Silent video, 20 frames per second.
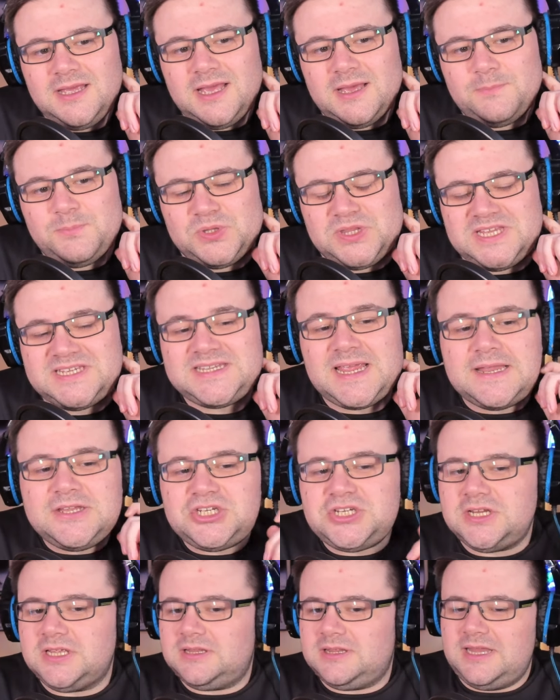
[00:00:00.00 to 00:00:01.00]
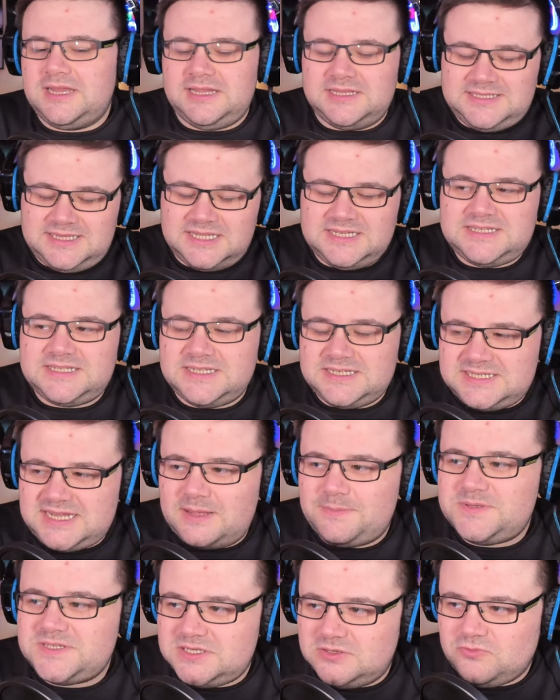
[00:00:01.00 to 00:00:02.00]
But this
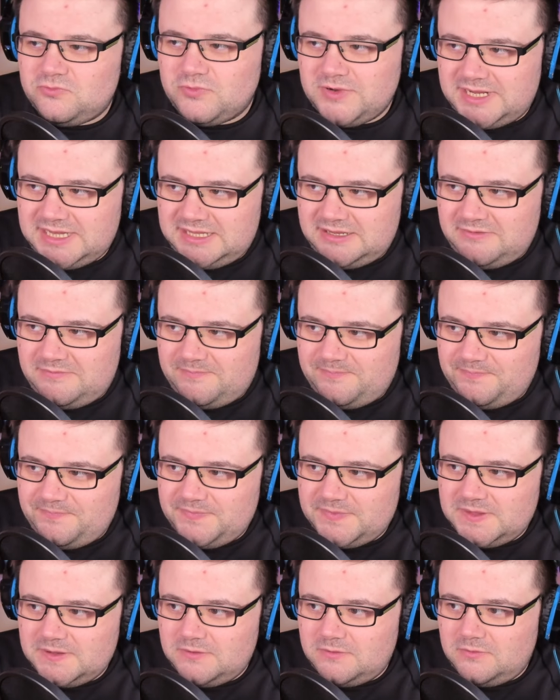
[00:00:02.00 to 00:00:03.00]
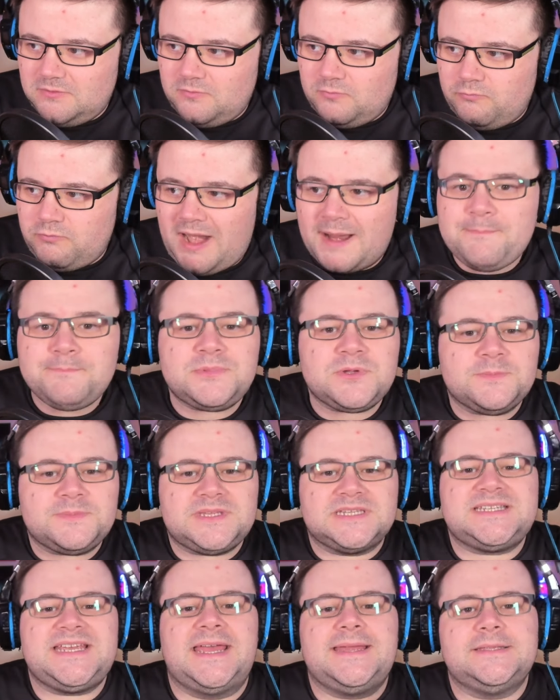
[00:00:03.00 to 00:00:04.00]
episode really ramped up
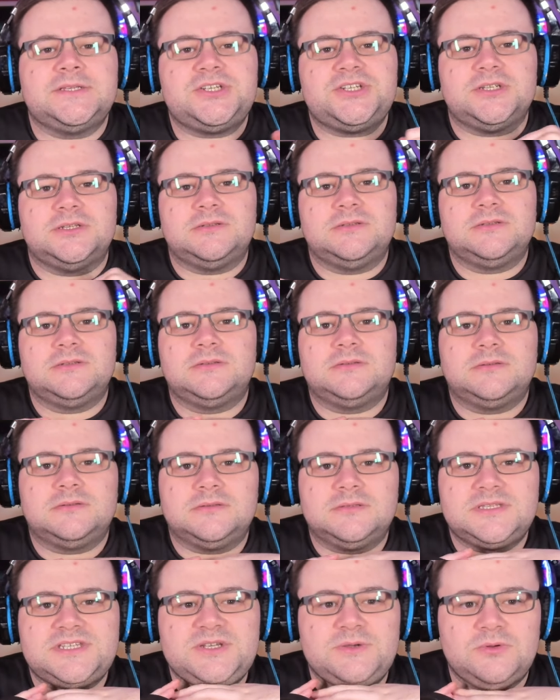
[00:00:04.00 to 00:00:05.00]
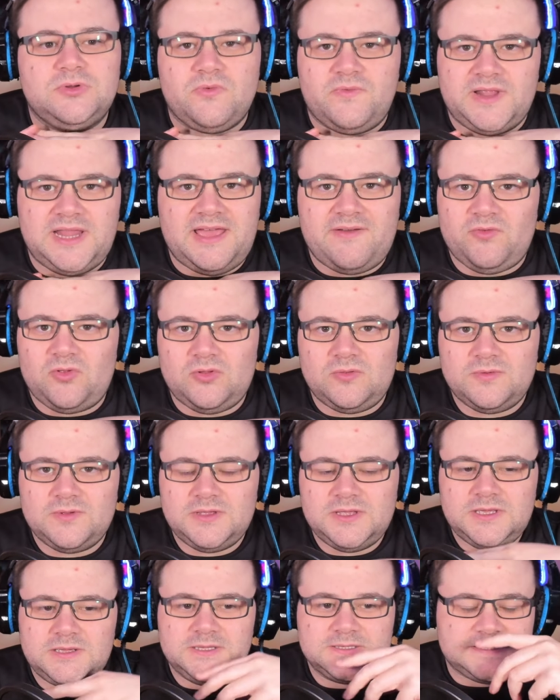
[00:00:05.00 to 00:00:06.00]
the tension to another level,
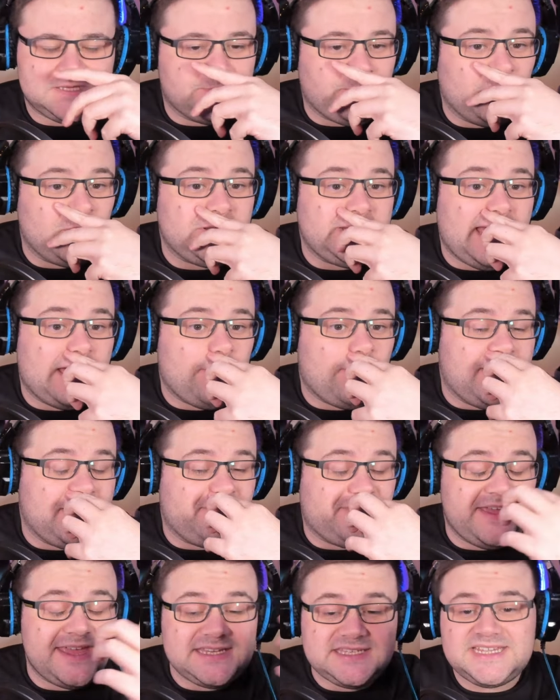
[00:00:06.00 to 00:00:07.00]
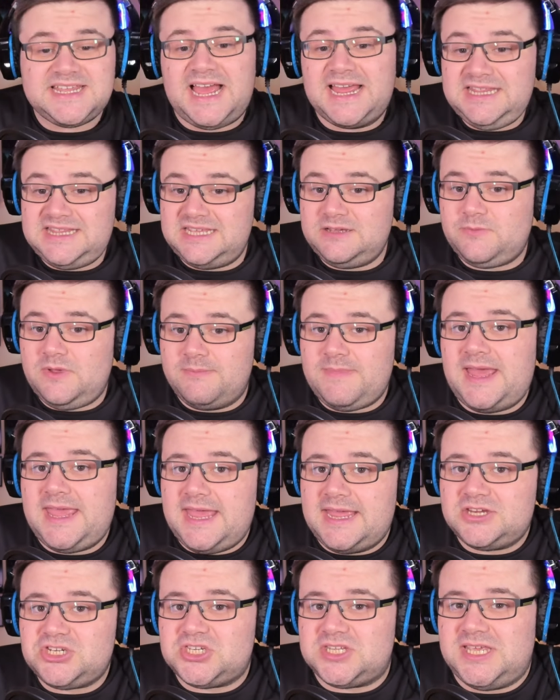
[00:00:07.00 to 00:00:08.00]
to the point now where, firstly, I think we might
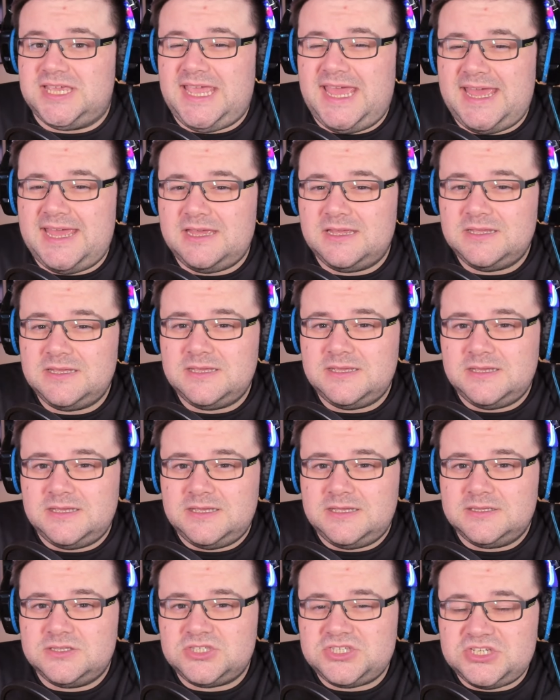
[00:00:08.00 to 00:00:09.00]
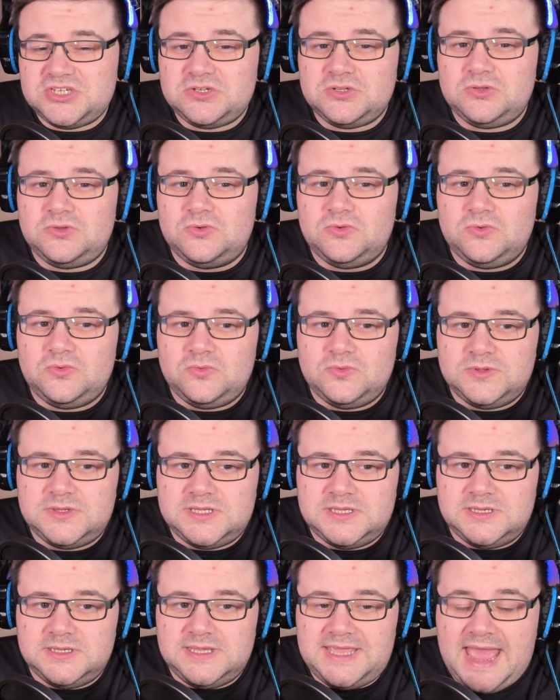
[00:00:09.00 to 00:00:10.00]
actually get to
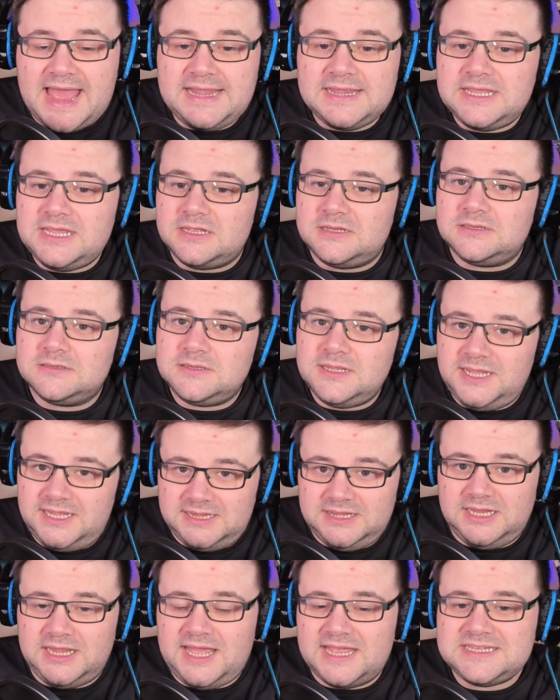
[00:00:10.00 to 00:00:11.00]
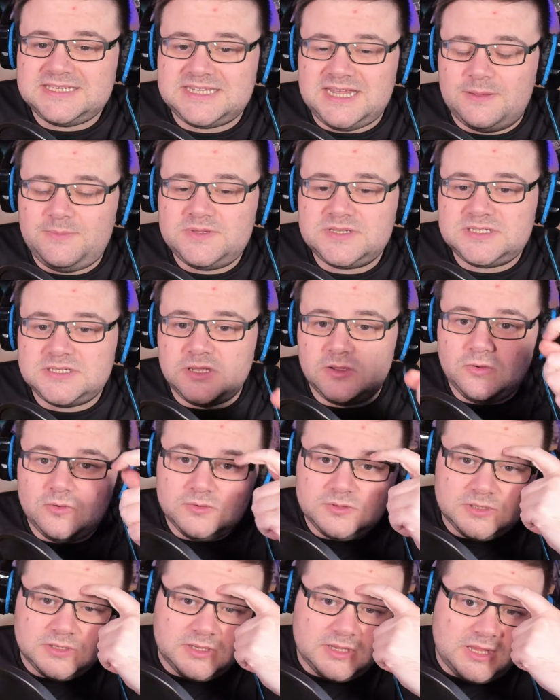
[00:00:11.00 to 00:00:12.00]
the galleon in the last episode.